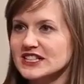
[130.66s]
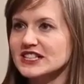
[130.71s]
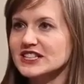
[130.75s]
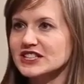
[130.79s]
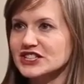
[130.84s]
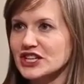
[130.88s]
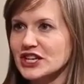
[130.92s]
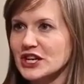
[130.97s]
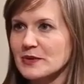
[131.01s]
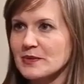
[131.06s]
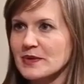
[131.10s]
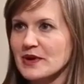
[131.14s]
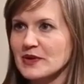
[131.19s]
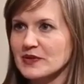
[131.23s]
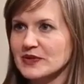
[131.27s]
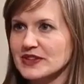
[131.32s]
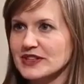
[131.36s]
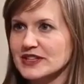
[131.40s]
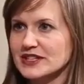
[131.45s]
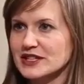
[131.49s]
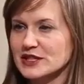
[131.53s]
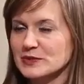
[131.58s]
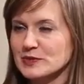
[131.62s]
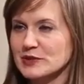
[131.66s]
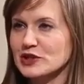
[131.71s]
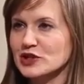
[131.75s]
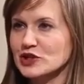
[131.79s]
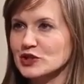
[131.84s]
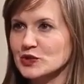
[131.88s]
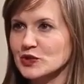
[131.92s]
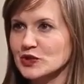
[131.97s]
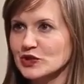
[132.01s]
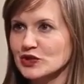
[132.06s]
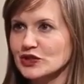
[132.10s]
teaching about these
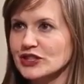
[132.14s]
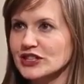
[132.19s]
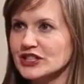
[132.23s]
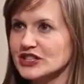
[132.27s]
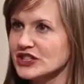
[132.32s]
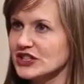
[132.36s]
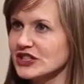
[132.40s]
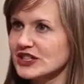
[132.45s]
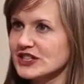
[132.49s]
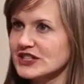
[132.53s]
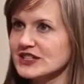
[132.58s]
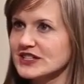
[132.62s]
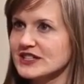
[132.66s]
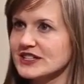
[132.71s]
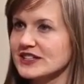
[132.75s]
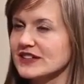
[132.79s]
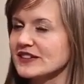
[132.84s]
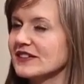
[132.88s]
spiritual creatures?